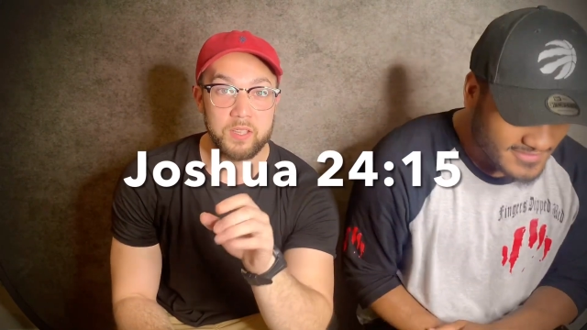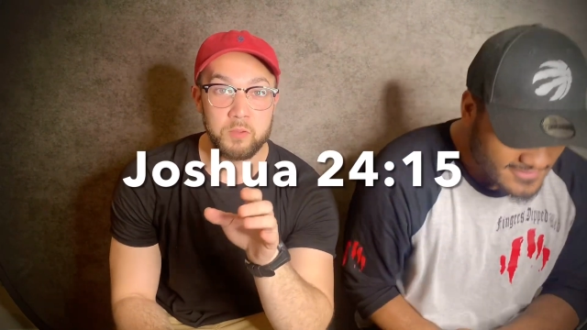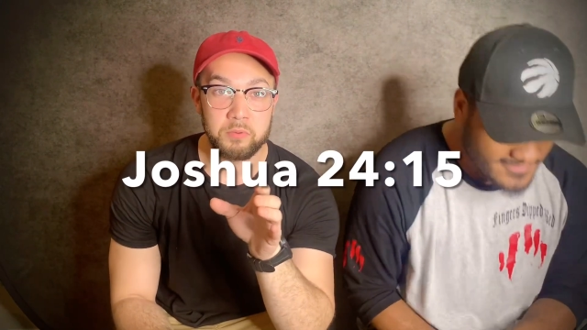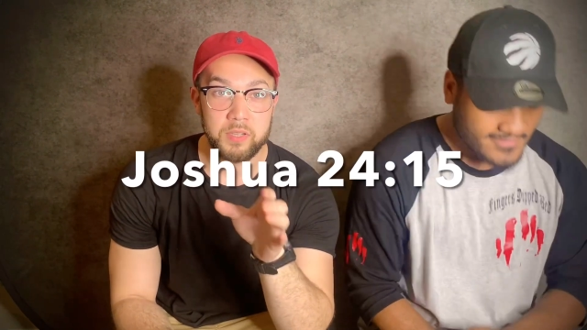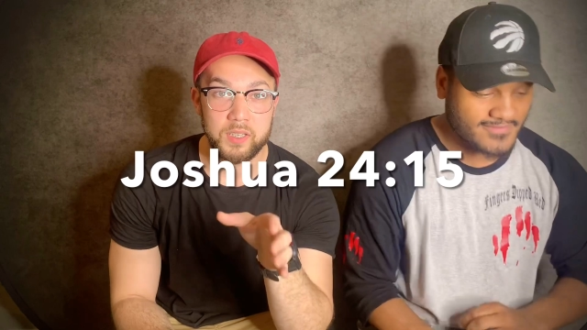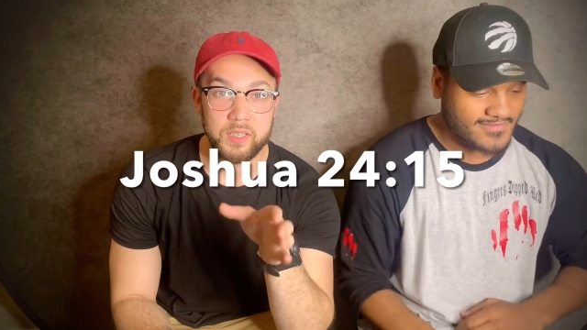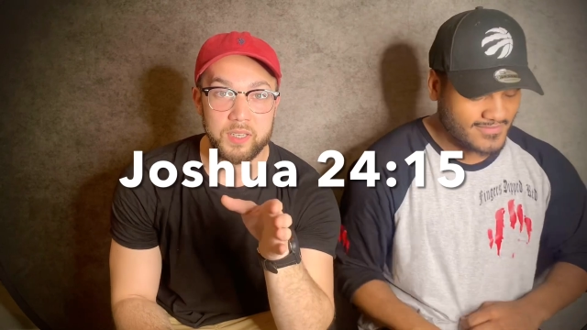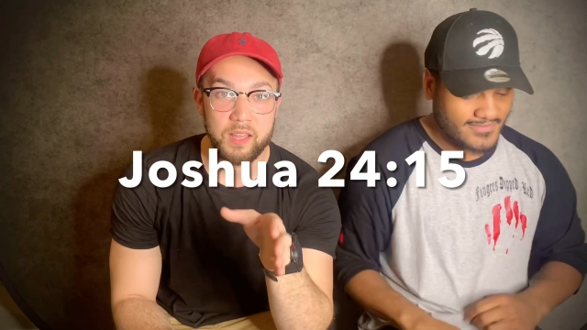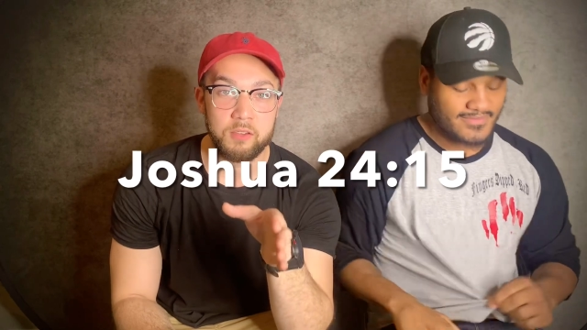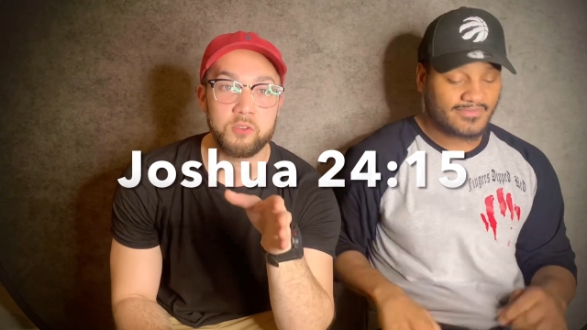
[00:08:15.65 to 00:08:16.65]
Speaker 1: Pick the
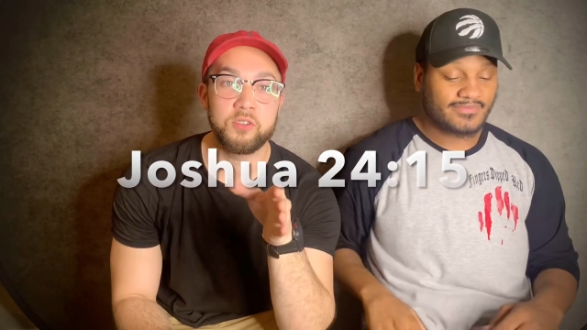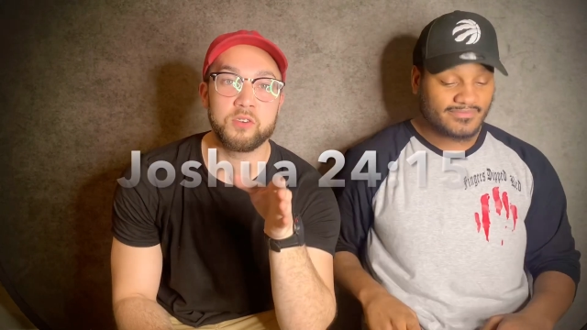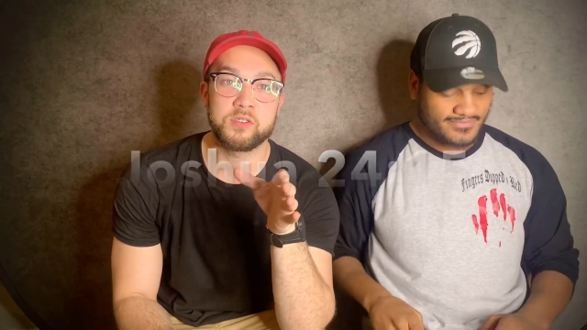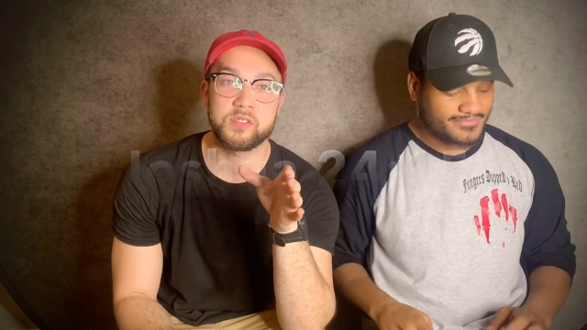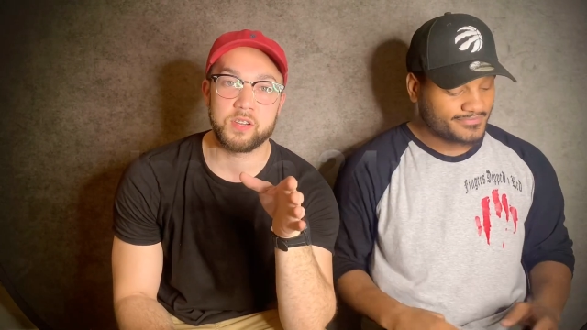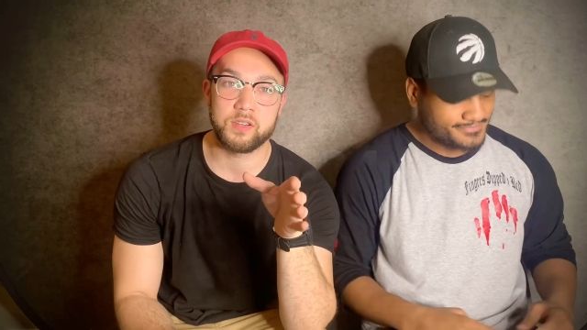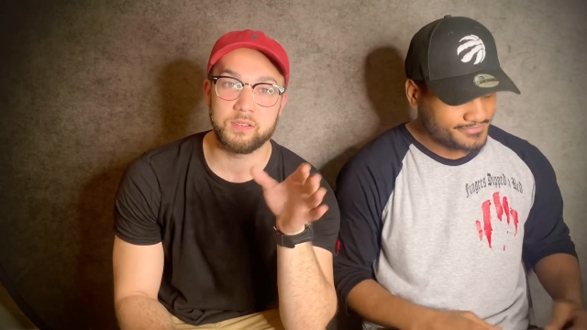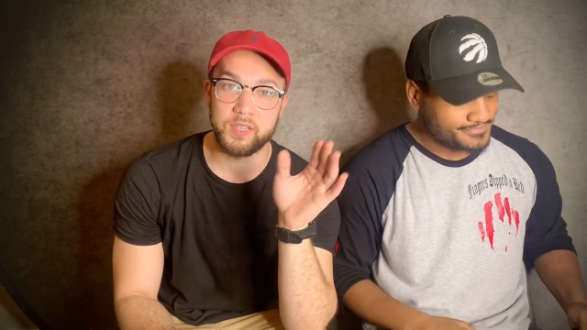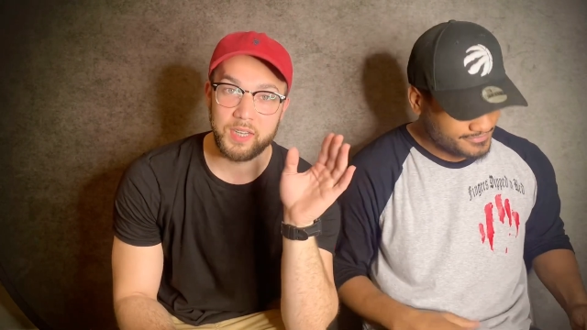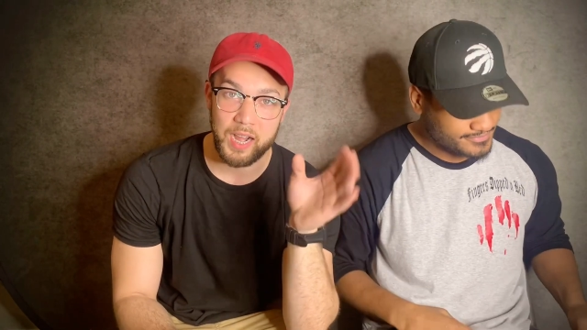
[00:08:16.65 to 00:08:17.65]
day who you gonna serve,
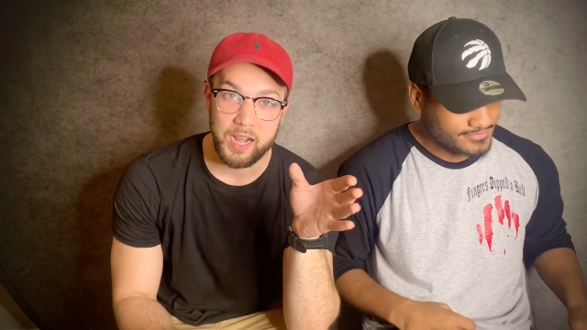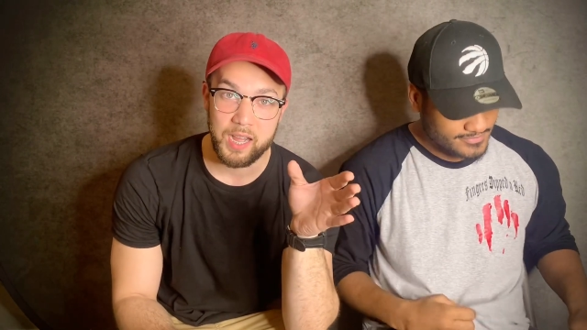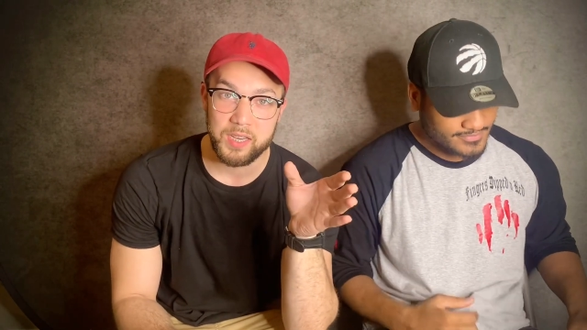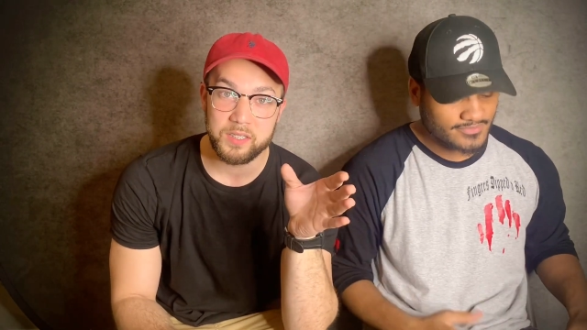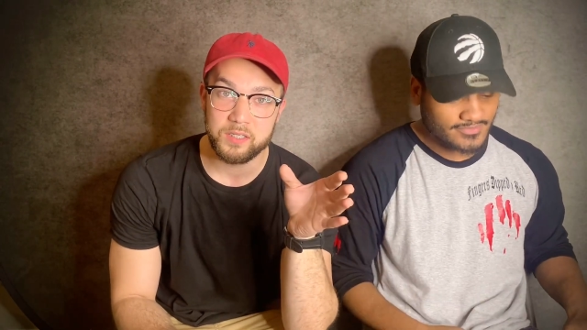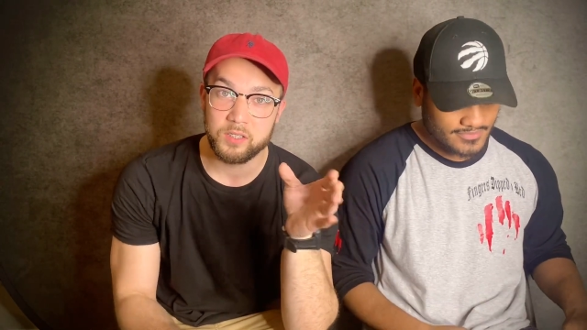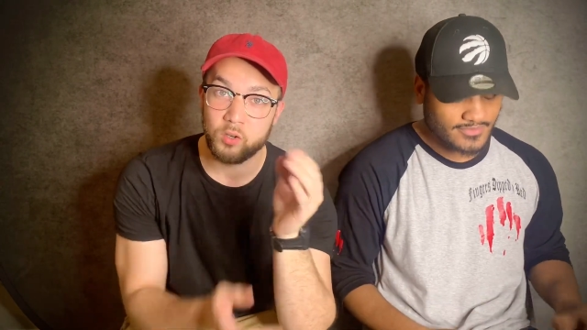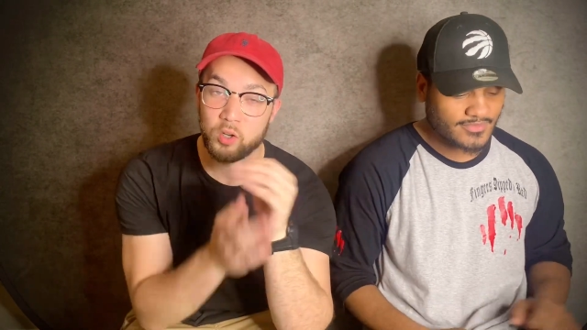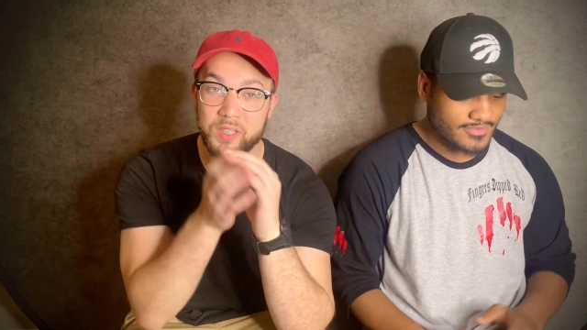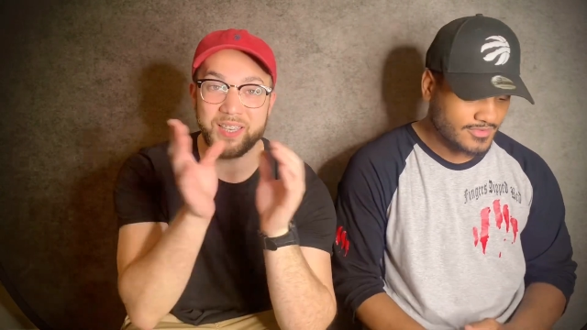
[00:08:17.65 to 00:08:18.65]
God
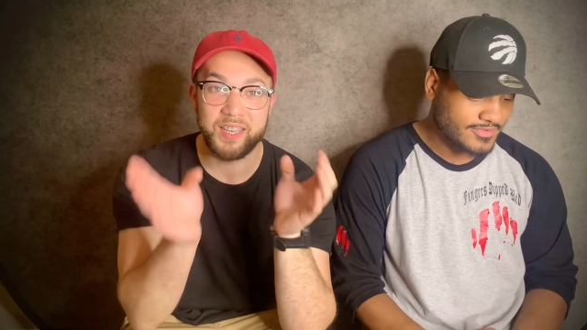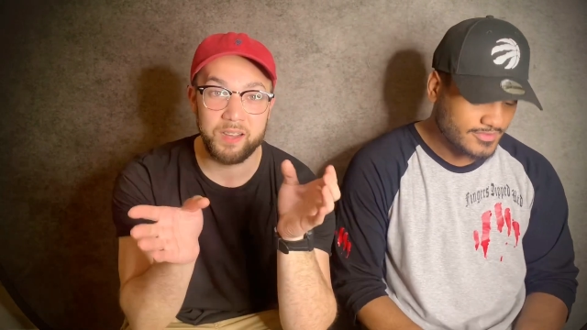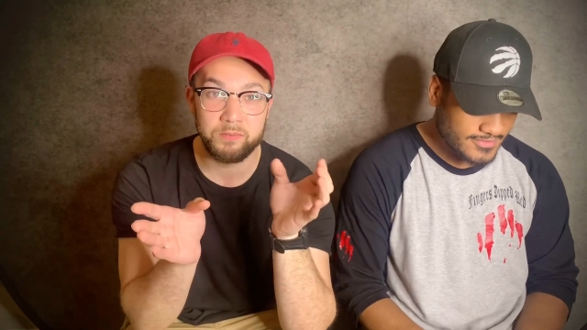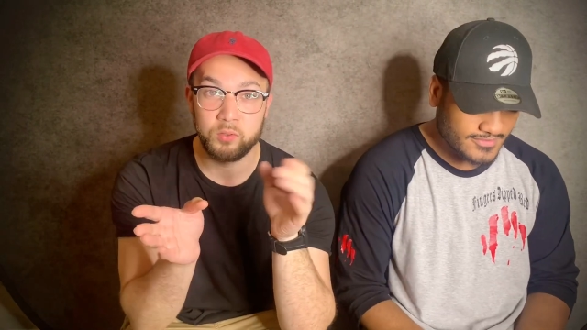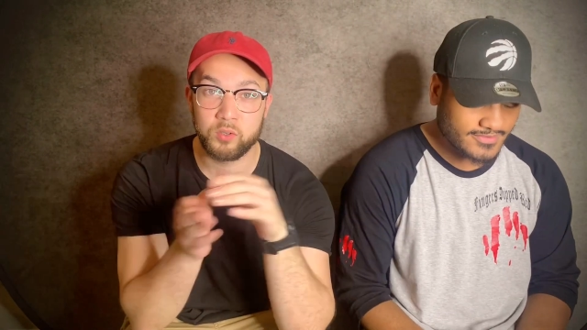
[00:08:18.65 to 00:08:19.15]
or the devil.